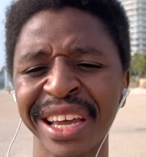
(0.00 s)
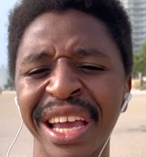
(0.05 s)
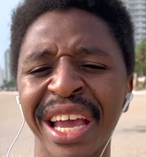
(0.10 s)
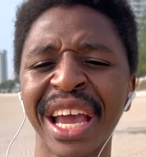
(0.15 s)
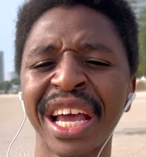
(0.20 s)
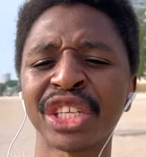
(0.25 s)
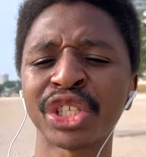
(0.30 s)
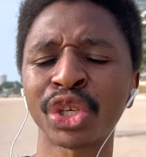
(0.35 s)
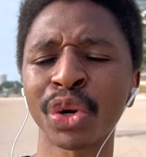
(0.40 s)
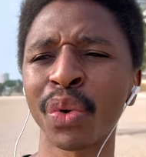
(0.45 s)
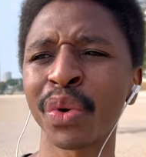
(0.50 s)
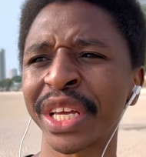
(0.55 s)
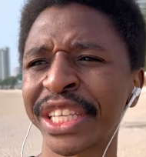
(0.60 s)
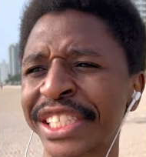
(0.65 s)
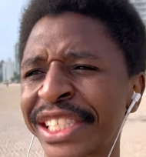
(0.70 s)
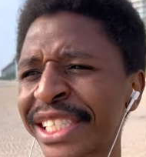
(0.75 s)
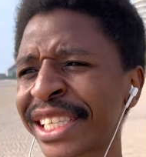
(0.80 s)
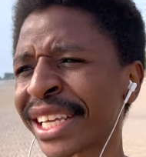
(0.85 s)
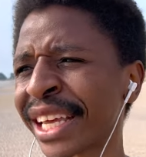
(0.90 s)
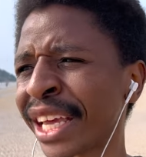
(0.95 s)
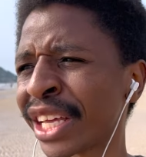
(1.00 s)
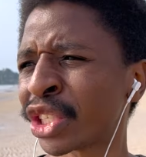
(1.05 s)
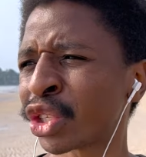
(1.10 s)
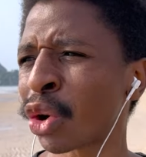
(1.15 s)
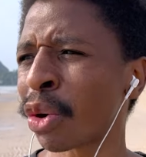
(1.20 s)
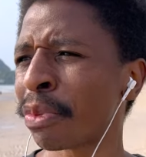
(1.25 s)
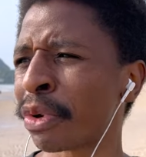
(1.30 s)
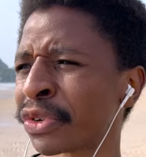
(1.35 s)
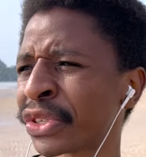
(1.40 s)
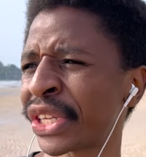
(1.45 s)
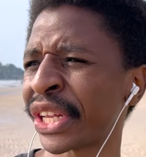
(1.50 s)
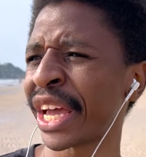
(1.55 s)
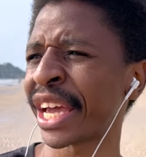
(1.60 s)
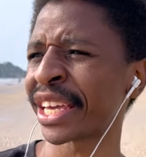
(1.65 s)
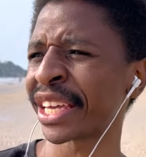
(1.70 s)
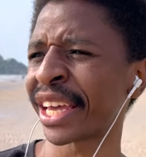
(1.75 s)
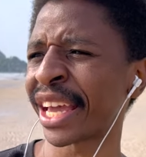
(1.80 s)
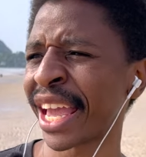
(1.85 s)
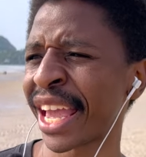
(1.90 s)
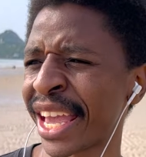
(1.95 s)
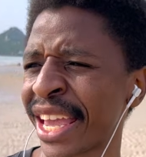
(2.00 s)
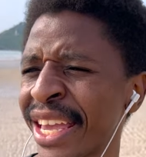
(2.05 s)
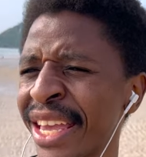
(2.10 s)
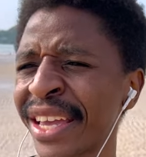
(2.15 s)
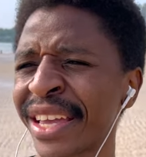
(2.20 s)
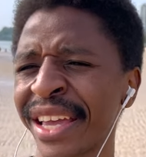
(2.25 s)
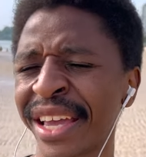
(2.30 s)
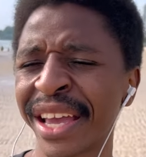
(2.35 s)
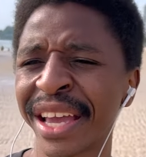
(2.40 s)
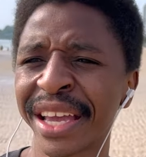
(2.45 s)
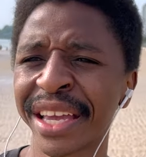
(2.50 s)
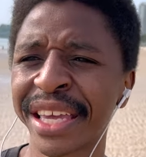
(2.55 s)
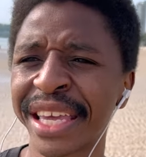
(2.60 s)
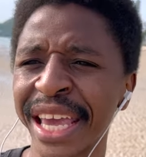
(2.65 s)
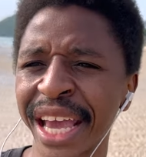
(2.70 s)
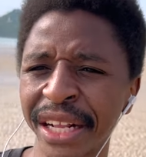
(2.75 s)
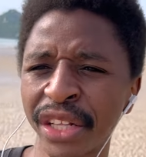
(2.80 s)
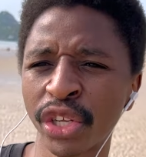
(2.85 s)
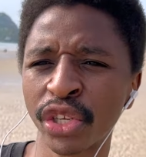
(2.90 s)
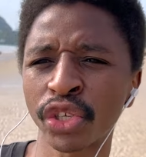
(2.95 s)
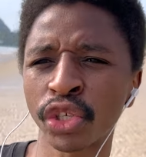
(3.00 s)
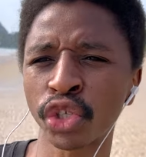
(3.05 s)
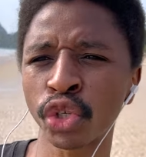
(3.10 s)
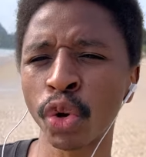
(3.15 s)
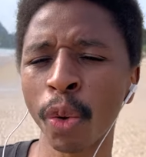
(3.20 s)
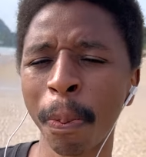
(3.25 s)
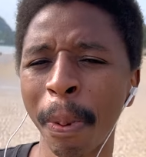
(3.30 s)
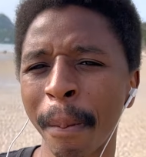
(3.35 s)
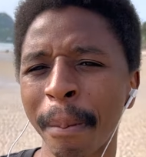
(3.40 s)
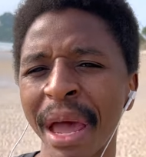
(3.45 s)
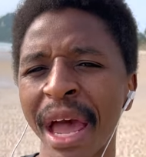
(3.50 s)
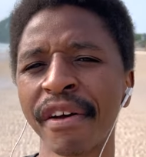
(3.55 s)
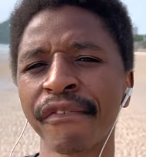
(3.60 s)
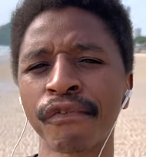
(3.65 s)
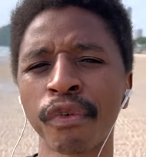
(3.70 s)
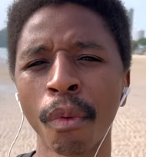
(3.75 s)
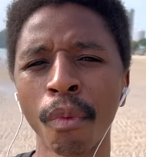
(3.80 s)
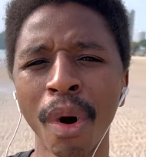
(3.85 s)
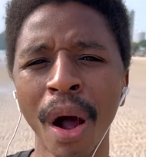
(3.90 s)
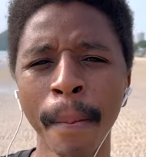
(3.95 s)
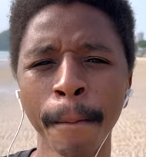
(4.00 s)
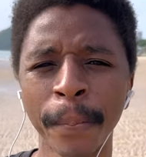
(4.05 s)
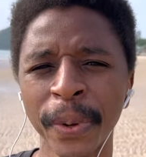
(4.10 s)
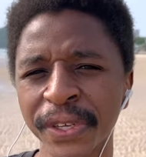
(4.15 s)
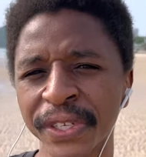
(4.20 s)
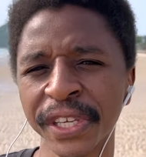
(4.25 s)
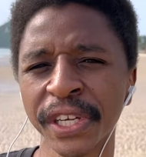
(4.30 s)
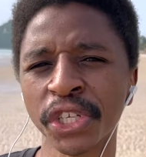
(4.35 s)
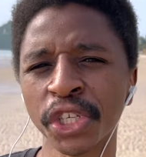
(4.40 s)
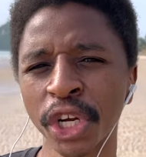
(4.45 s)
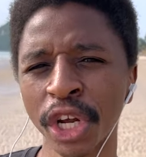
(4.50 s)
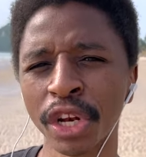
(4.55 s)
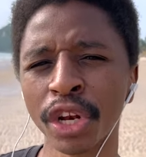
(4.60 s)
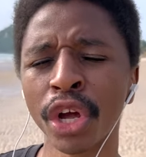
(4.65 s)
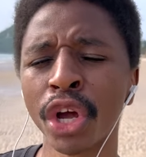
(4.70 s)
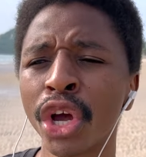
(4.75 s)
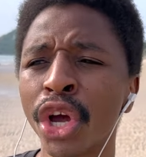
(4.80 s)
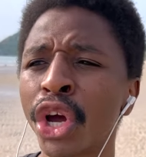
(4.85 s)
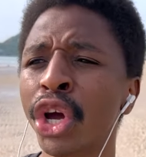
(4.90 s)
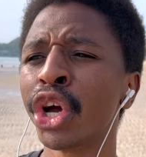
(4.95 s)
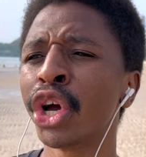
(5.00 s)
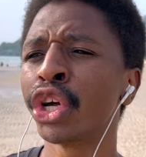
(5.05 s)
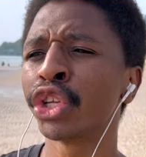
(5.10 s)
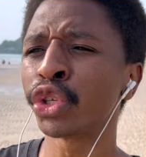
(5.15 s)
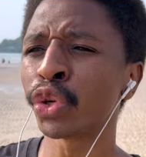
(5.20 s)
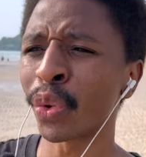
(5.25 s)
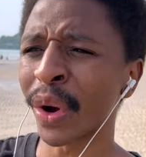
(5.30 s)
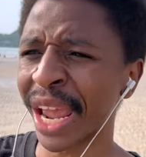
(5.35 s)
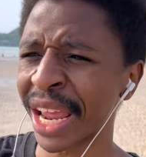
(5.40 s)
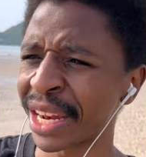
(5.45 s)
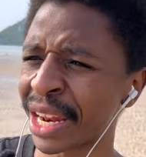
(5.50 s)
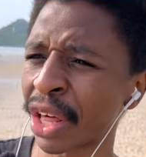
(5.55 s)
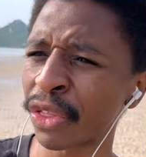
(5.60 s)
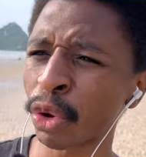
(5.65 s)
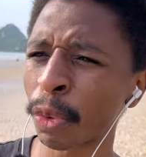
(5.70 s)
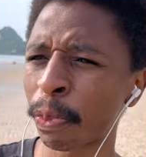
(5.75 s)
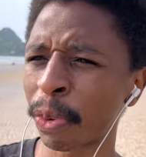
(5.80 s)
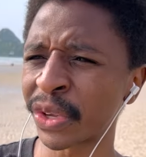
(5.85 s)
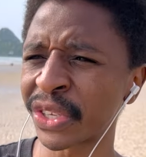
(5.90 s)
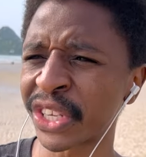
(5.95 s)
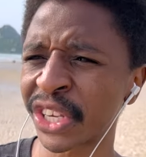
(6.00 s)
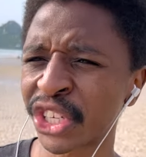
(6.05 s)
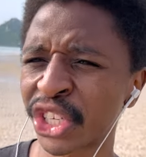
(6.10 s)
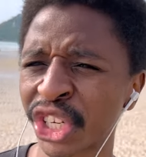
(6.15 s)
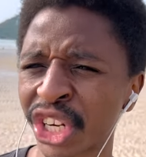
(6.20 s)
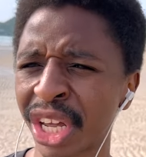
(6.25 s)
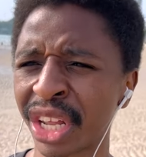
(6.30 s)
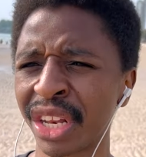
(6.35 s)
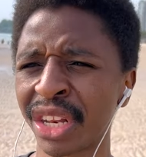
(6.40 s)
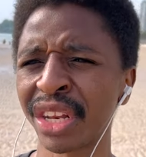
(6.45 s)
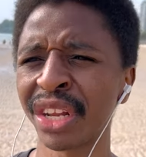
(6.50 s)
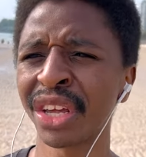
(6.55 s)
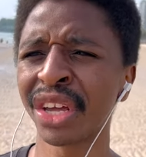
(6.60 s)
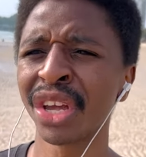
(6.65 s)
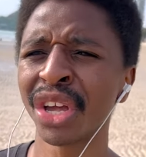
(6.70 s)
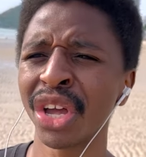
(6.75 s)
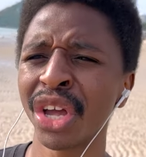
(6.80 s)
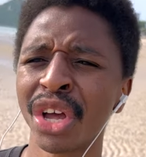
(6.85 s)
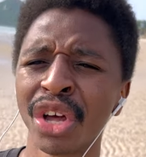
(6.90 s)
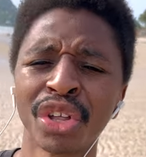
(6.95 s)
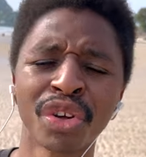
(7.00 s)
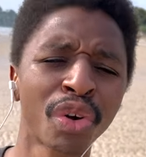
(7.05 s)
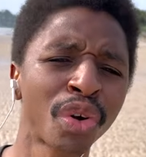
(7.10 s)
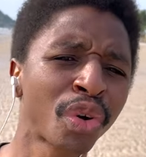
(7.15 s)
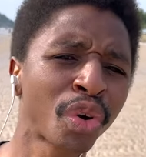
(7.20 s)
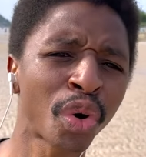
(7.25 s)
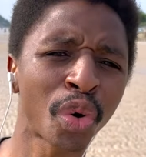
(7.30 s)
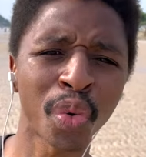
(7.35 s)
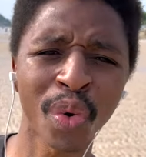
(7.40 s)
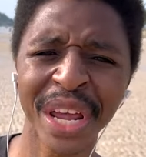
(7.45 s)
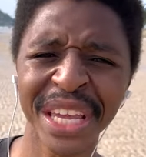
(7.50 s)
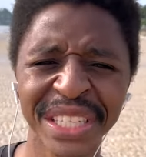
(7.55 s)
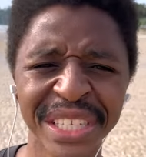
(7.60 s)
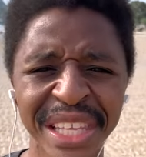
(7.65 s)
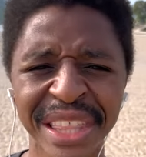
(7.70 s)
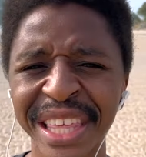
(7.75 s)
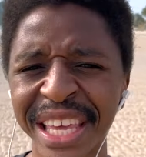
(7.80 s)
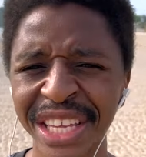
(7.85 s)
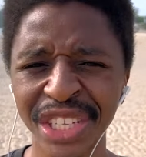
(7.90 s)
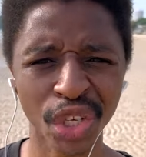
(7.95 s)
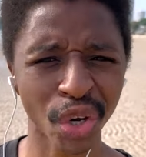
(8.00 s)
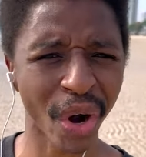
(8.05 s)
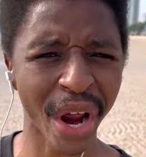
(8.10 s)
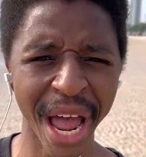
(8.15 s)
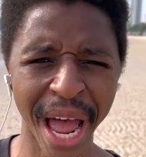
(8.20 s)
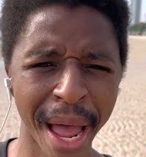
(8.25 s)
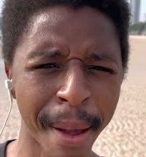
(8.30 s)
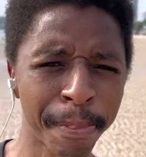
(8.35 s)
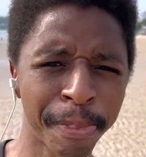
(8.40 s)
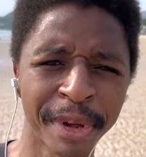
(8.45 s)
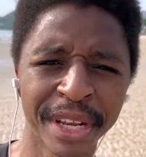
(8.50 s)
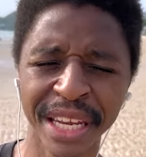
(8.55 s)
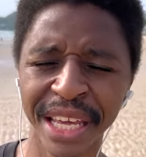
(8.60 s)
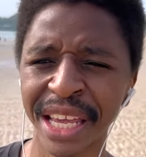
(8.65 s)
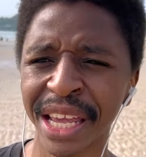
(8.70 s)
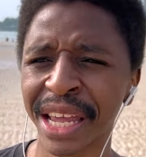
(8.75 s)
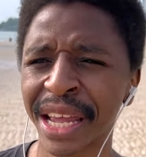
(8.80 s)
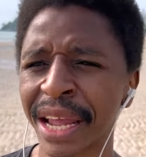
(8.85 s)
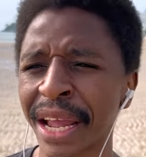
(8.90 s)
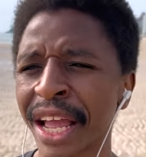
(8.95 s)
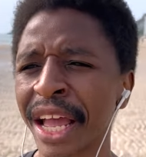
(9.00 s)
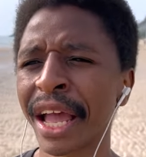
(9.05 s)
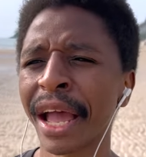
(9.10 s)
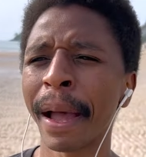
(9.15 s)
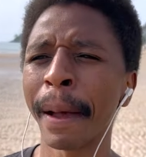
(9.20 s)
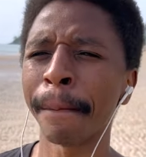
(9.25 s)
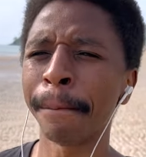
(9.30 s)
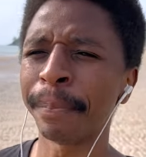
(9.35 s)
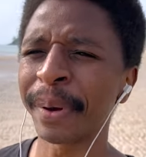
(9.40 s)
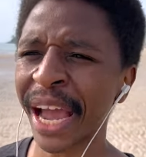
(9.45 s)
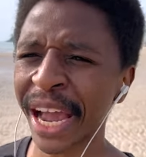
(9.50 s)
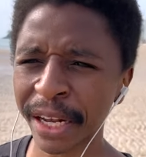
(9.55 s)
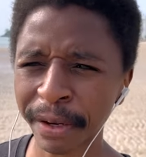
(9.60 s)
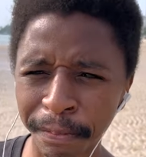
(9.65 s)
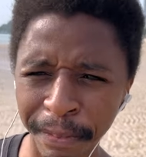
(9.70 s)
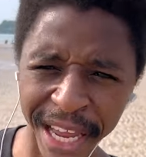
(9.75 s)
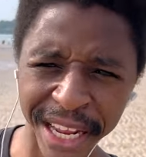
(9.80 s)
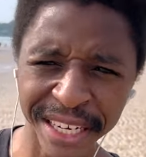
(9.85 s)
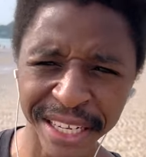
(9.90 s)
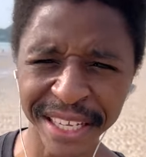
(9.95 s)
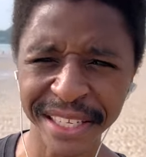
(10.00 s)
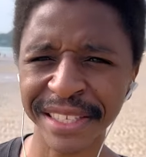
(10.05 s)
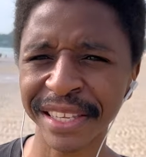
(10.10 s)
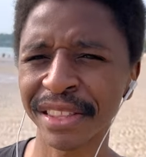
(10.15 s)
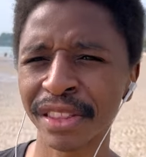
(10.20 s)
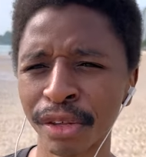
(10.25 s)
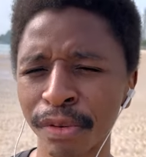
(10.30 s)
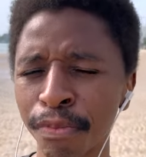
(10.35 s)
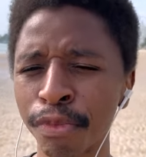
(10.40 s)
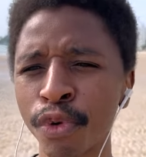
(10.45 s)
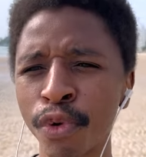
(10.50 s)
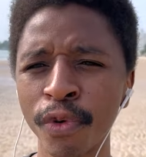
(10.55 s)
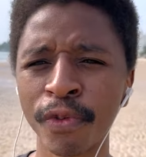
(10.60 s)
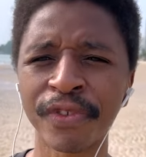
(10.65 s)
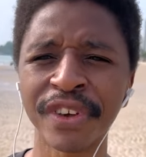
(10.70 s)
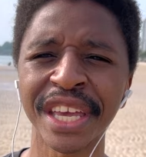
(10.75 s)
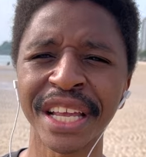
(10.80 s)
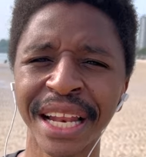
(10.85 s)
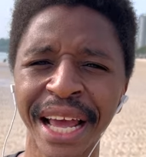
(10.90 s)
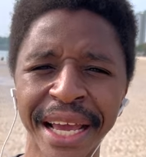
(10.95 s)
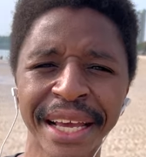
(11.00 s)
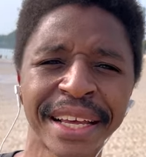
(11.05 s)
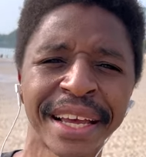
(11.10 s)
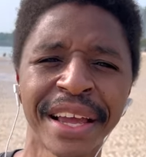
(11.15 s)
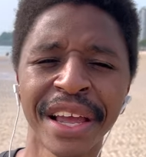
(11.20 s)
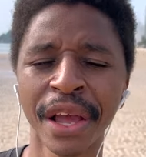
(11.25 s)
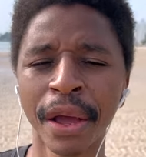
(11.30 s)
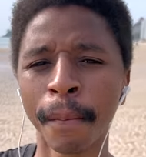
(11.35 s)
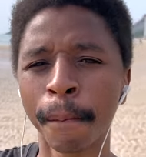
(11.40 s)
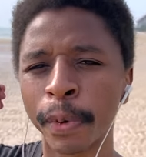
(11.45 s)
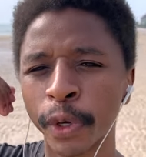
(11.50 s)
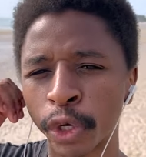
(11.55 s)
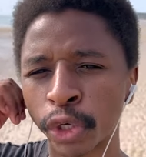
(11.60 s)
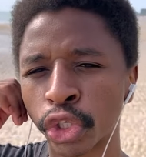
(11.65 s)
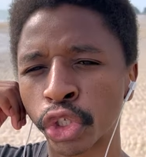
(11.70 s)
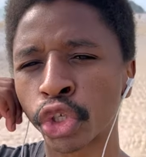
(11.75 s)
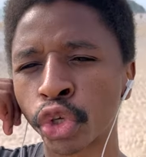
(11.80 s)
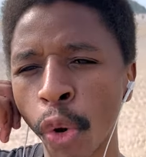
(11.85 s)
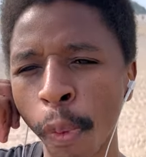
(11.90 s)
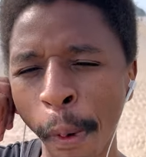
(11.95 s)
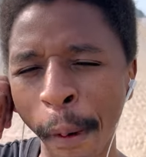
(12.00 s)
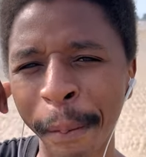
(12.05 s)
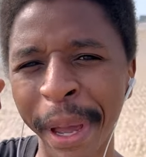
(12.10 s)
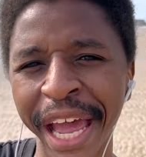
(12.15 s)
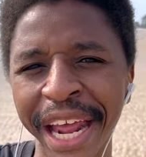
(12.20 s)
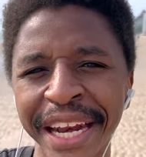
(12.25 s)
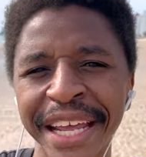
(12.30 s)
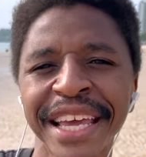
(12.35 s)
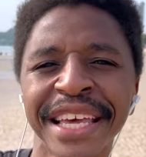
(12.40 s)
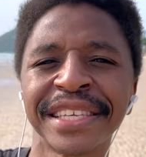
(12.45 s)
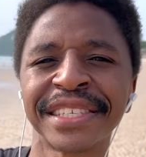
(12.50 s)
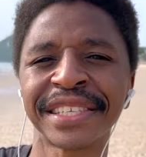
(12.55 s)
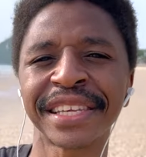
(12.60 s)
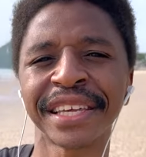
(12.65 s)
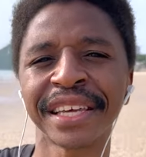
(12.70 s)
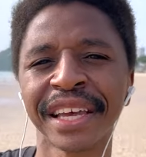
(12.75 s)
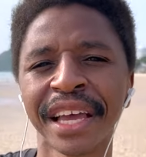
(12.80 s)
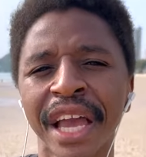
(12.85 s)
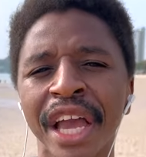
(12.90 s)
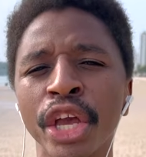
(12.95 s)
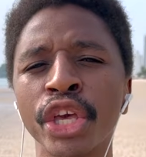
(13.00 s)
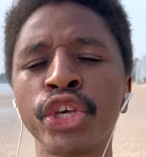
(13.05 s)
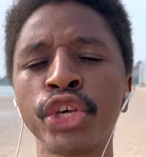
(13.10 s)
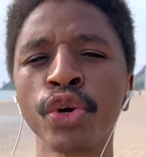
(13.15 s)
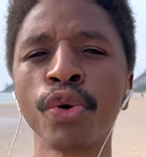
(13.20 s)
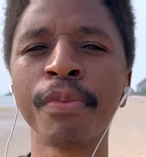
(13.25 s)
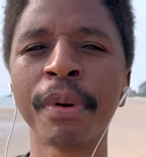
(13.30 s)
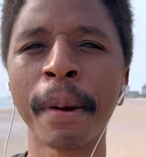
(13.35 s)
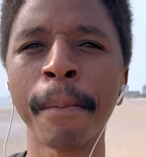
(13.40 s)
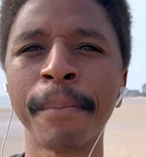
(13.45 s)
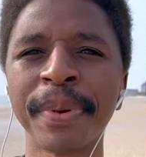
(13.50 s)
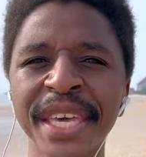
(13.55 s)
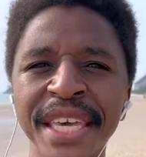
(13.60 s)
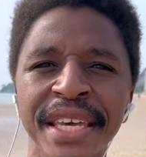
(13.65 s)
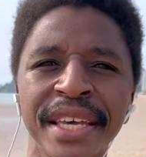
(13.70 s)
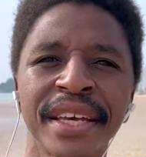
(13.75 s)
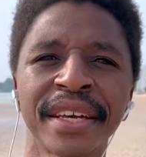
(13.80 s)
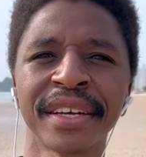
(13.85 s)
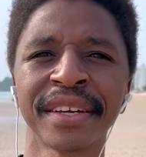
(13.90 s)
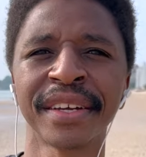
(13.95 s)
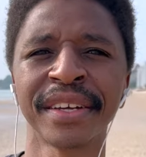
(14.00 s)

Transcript: And so it's almost like a get Superman from one position to another position. Crazy things are happening. Batman is in the movie, like, because Superman is a human being,